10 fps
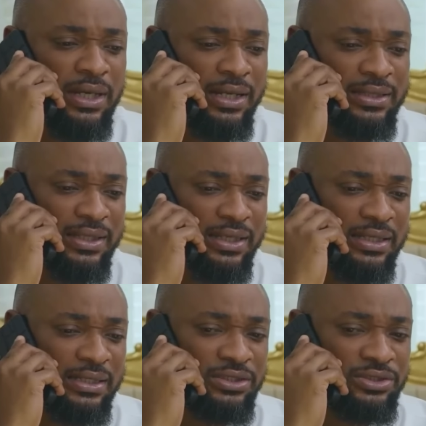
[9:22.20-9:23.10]
I think
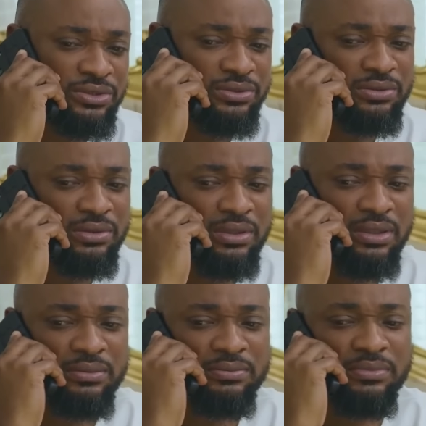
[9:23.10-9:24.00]
I need to
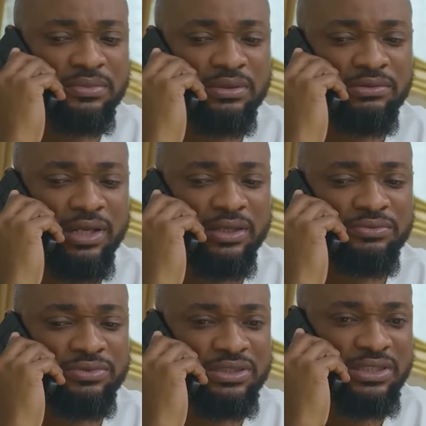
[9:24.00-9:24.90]

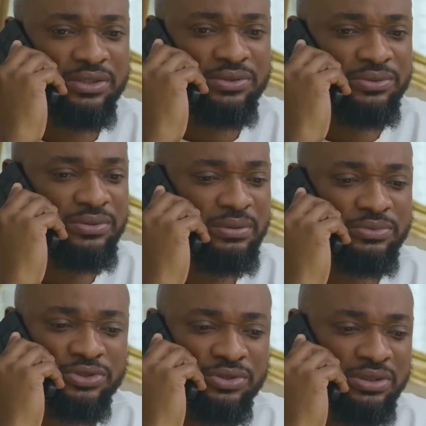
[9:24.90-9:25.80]
reschedule. I'm
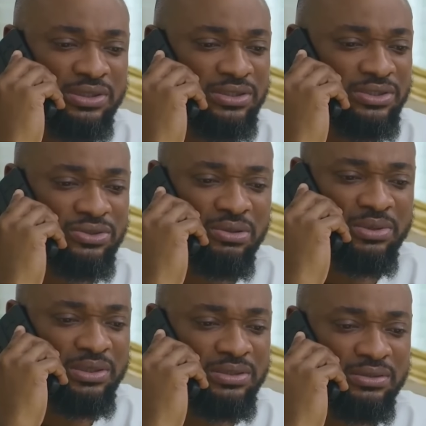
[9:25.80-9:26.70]
sorry this is
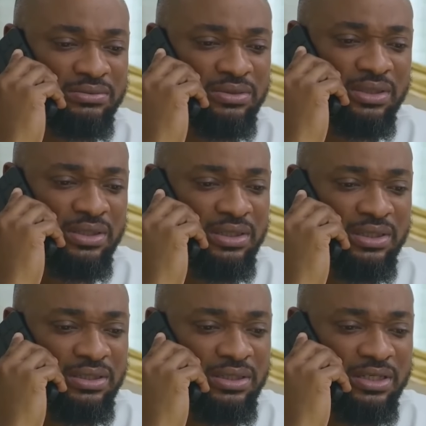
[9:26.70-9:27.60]
coming
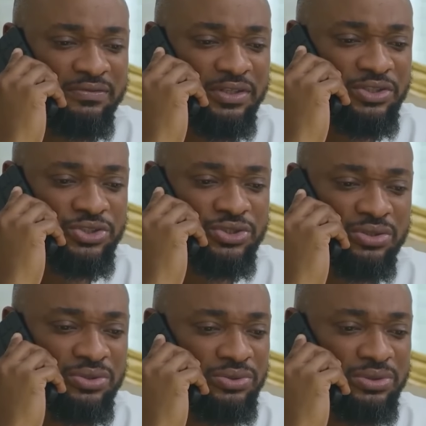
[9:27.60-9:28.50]
at very
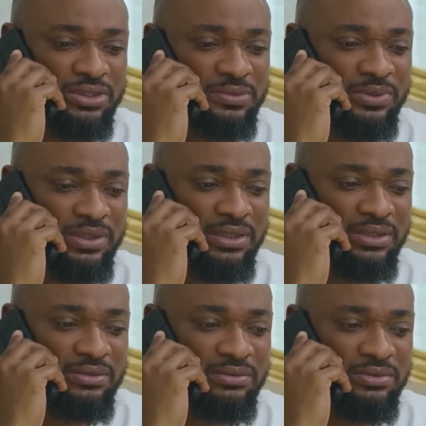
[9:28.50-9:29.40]
short notice, but
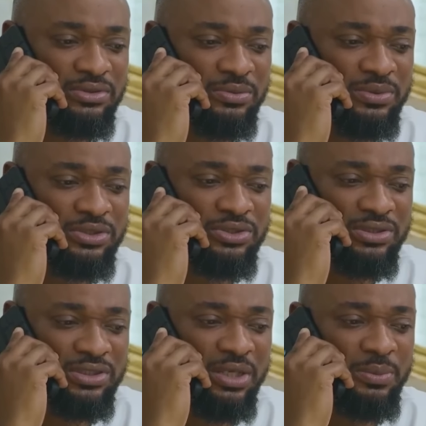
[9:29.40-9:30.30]
then something
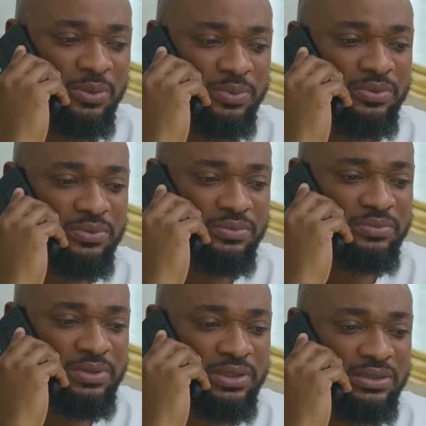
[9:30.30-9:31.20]
just came up.
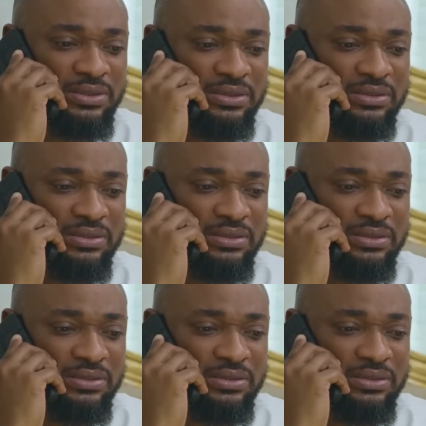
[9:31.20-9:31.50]
Please.